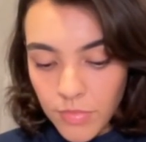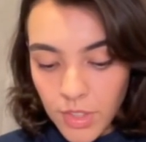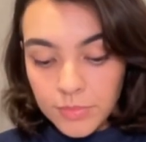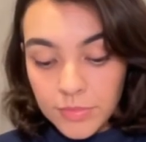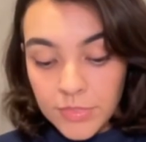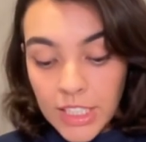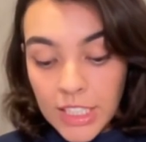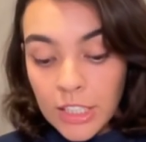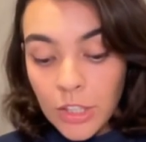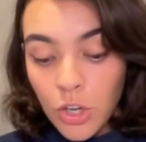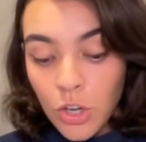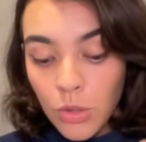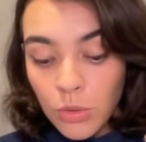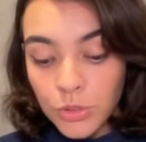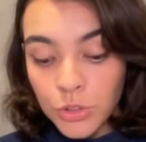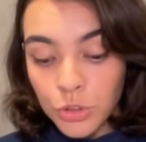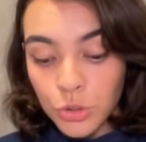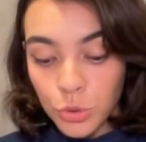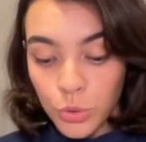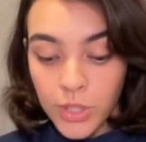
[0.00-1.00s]

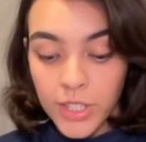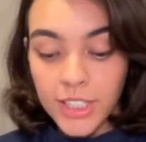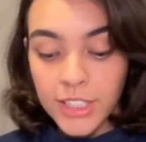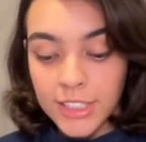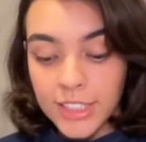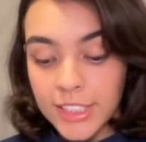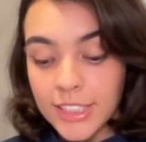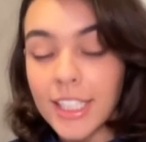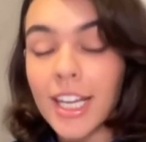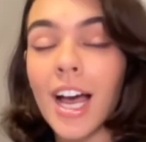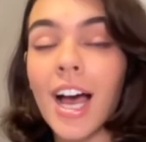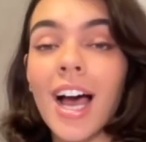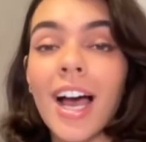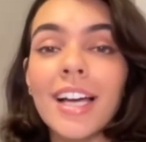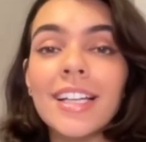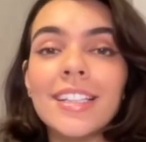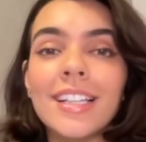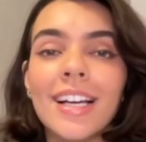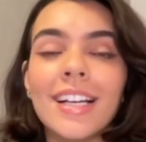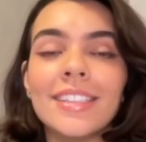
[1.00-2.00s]
Deconstruct the
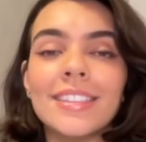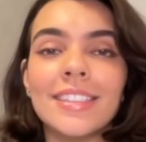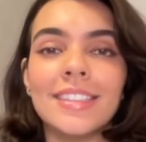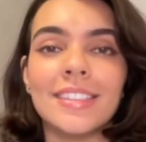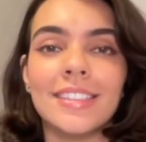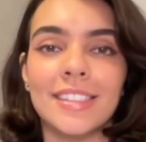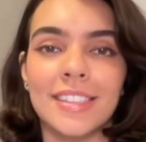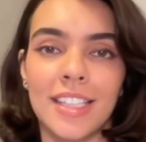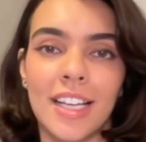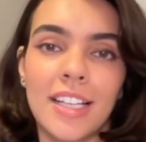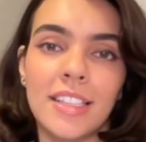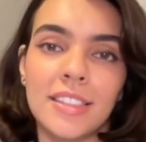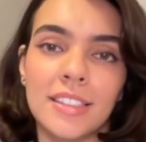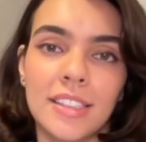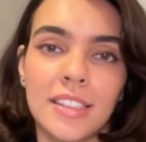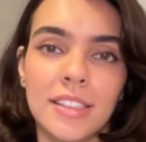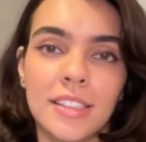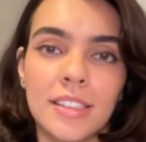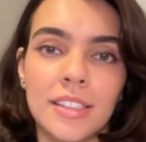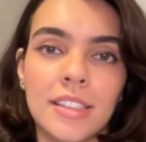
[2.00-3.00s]
highlighted
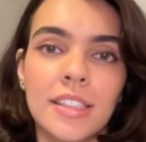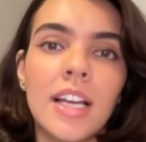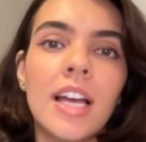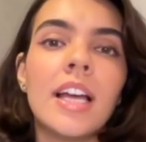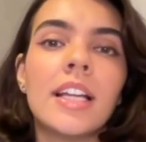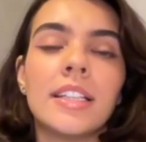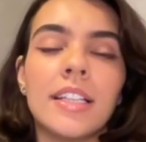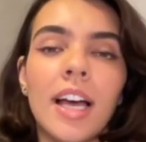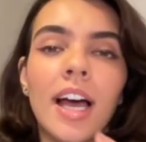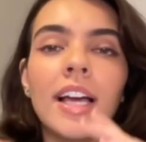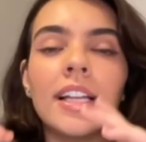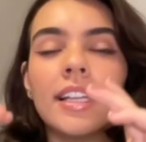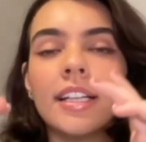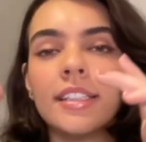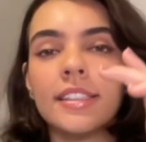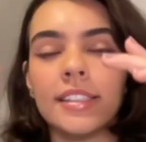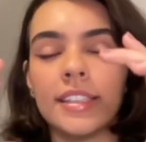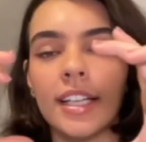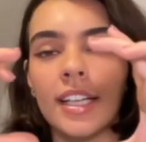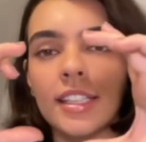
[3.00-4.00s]
sentence. The
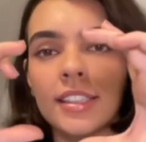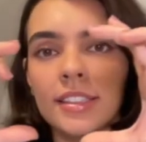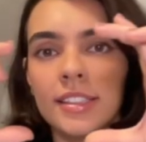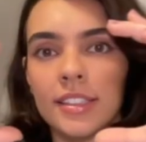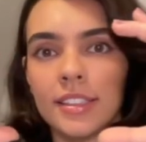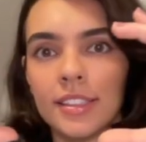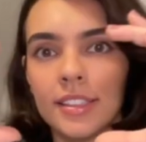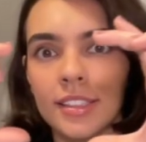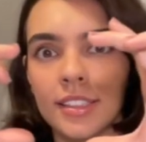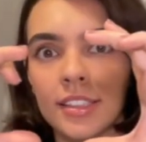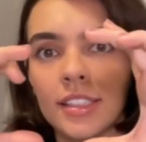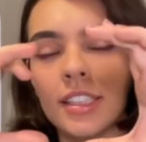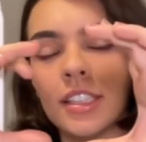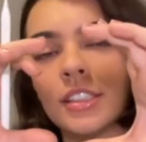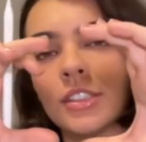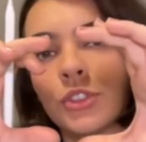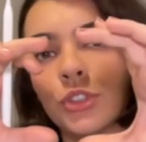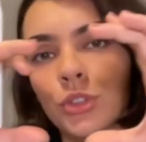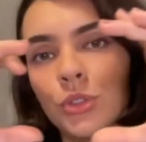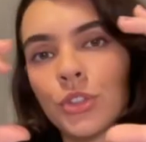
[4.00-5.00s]
highlight sentence
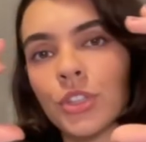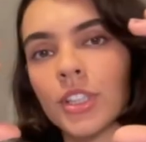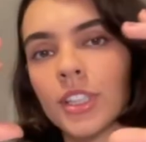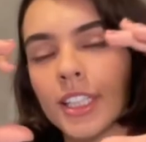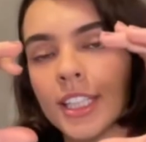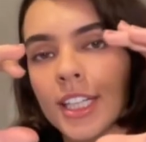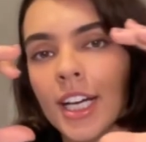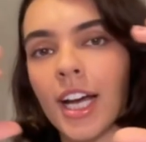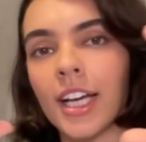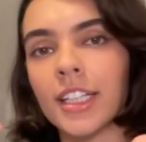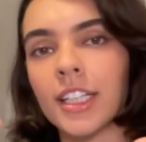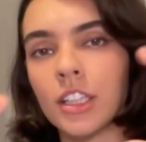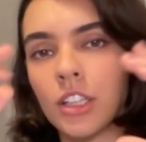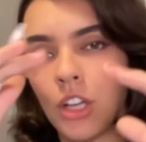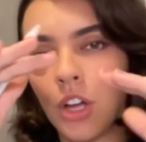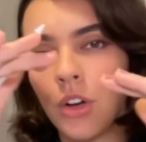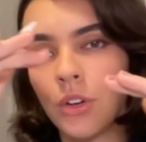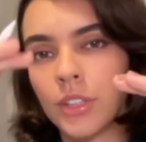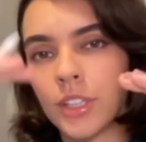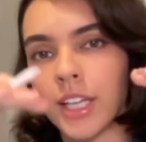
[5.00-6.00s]
is usually kind of
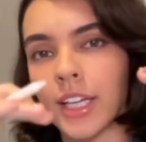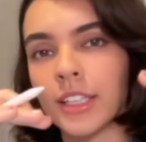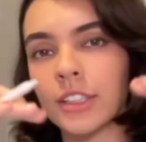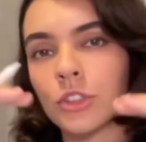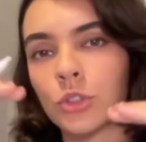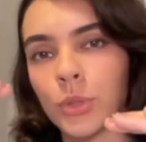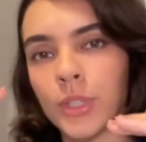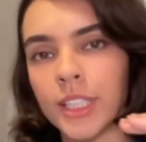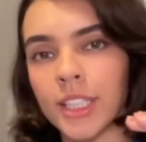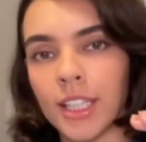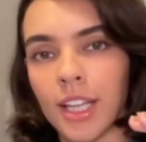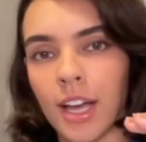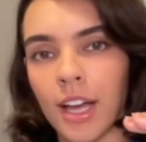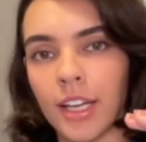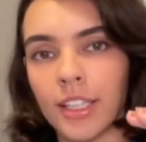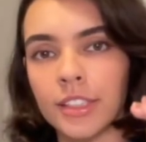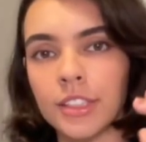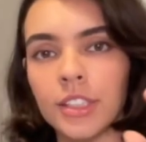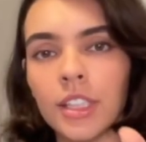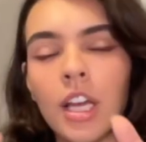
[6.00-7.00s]
long, like 3
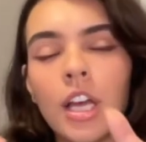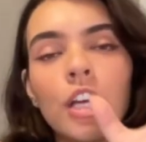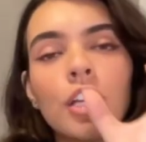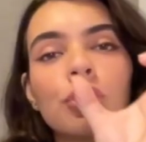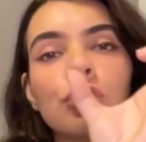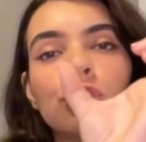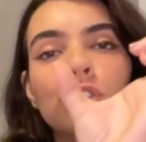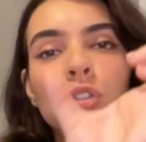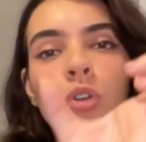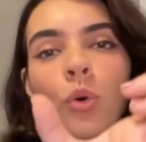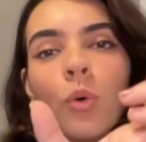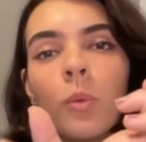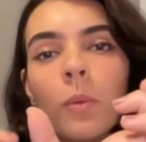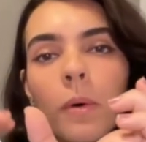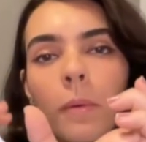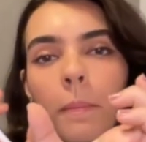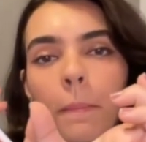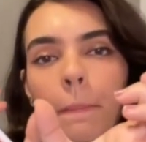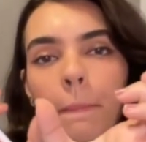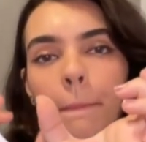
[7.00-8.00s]
lines. So
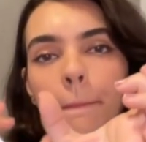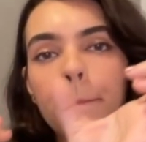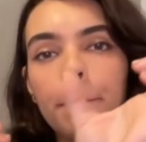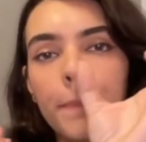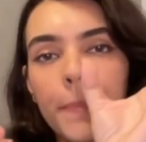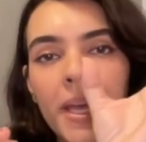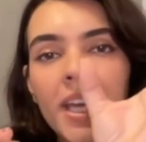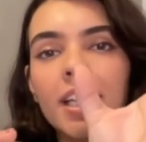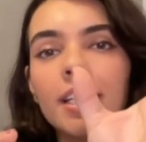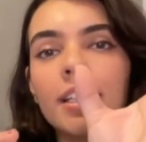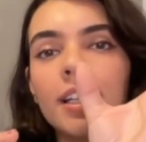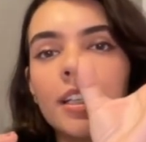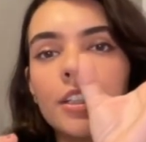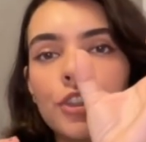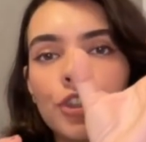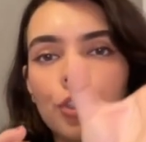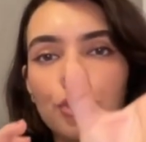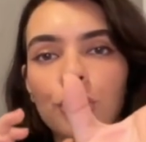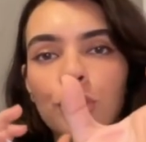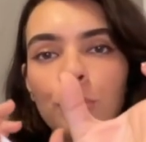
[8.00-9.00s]
pay
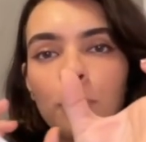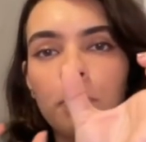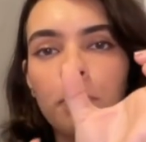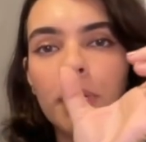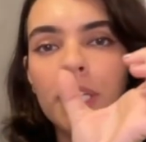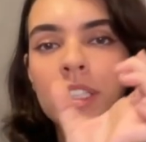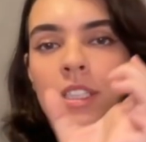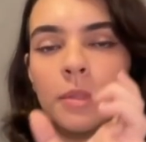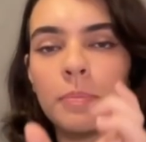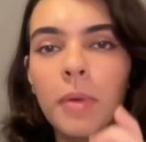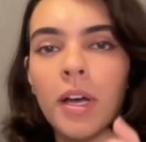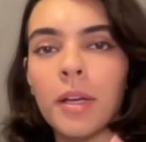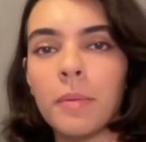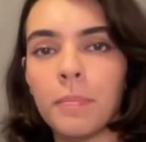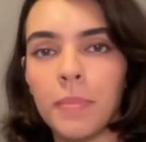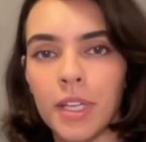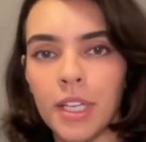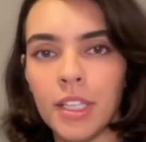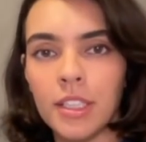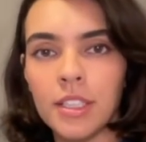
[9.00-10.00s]
attention to bits by
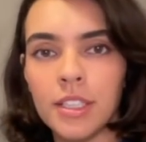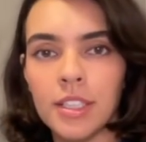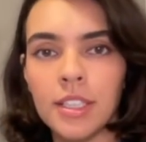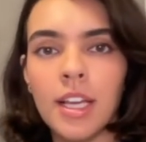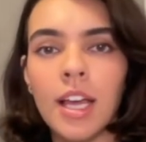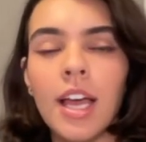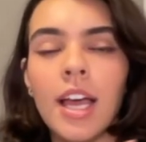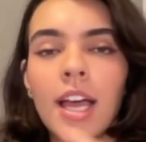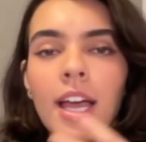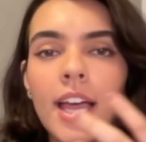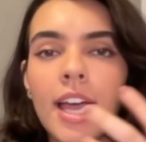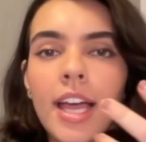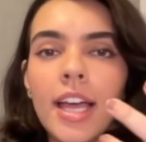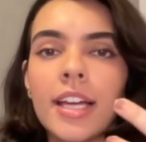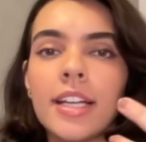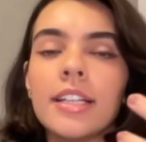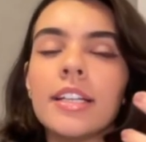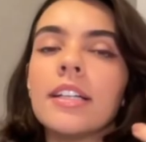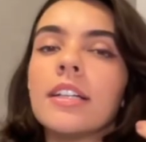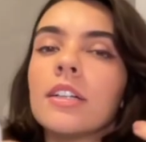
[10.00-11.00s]
bits
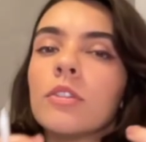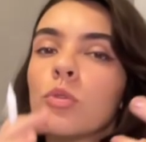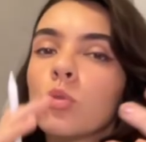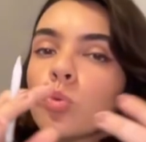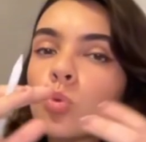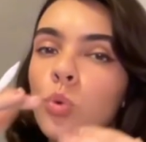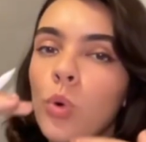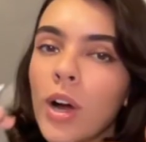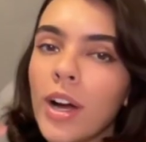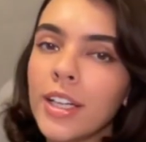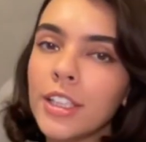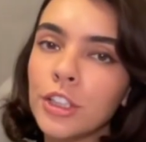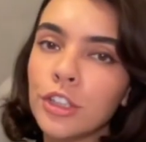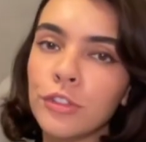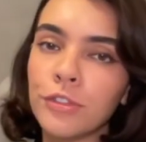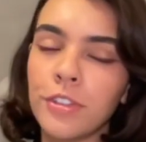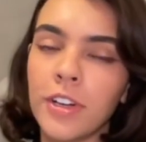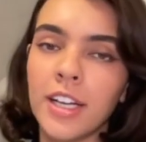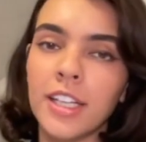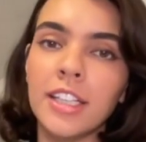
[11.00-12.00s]
and try to
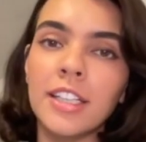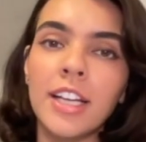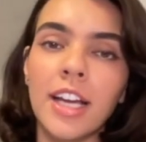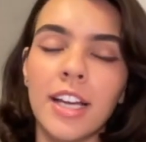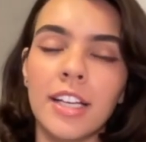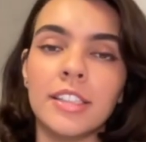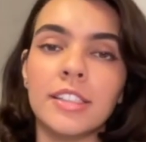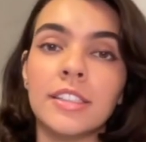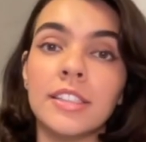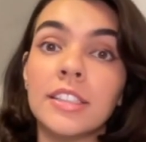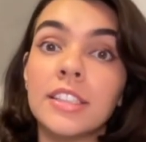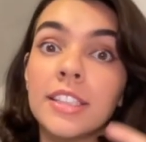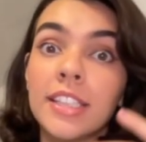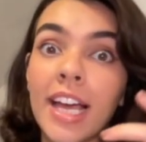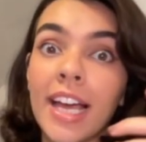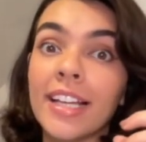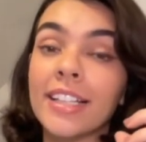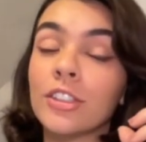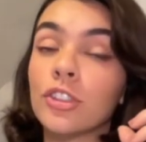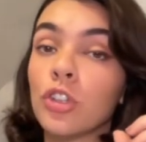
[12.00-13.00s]
find an answer
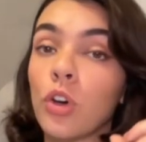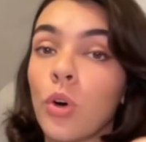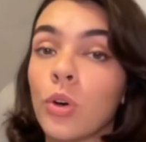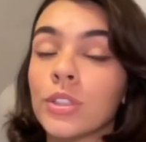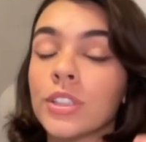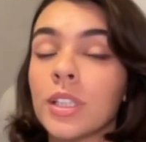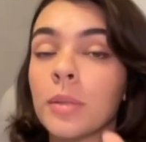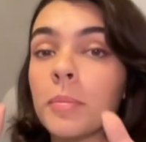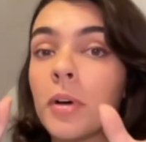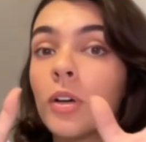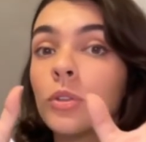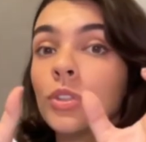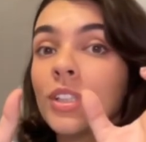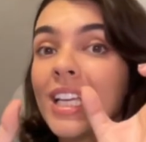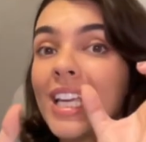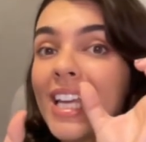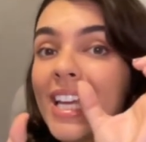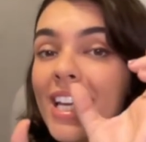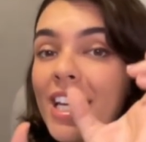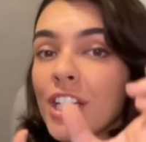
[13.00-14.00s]
that talks about
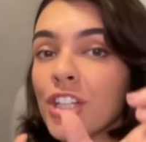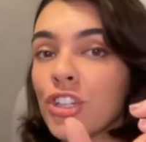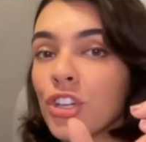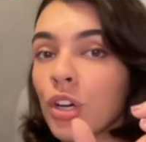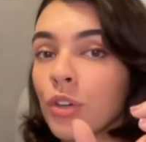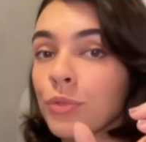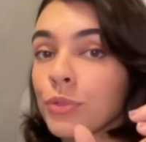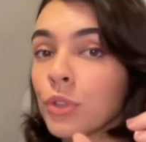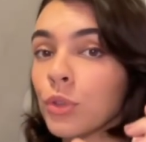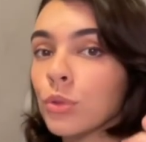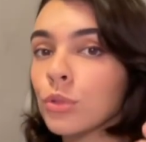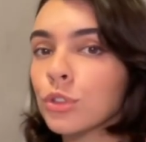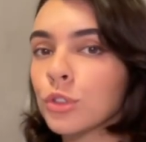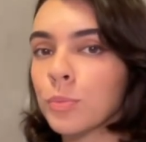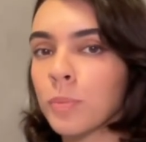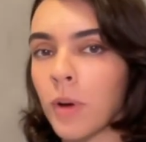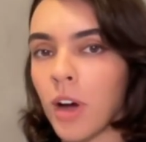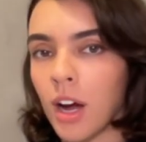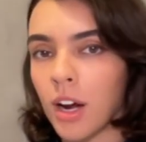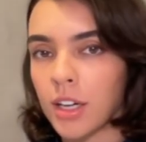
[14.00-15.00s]
each of those
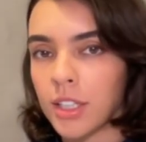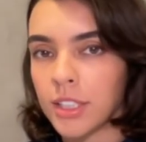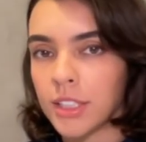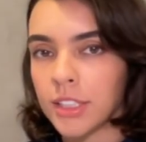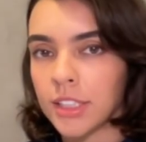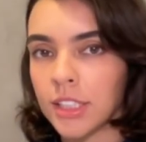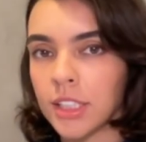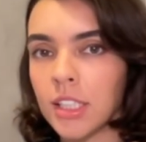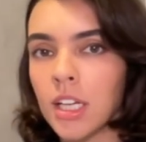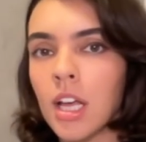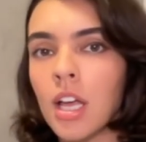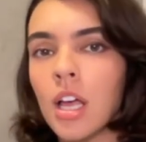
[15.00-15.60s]
parts,